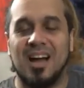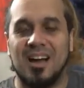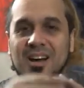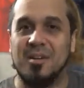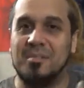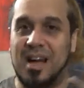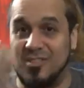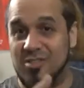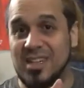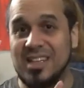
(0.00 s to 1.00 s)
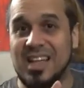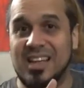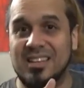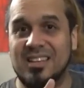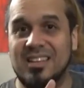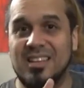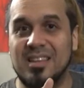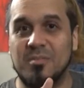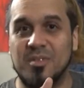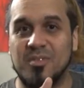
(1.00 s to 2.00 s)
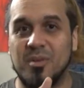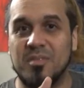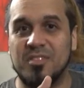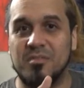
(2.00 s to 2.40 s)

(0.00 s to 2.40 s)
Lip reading: I really liked the performance